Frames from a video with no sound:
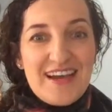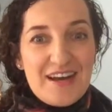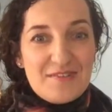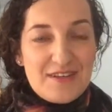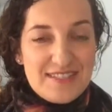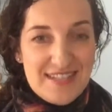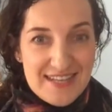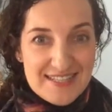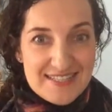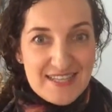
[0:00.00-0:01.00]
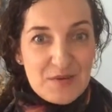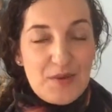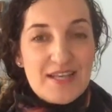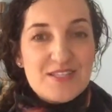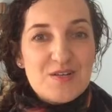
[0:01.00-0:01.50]
a fantastic
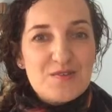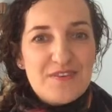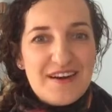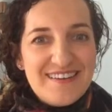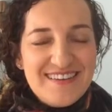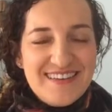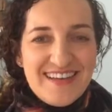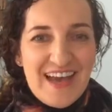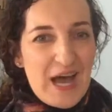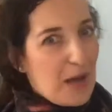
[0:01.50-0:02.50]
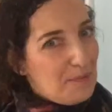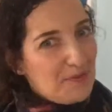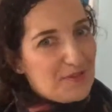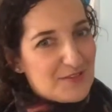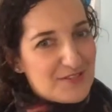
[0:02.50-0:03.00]
week so far.
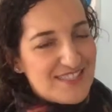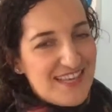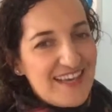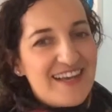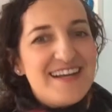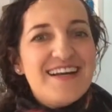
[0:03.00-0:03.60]
Happy Thursday.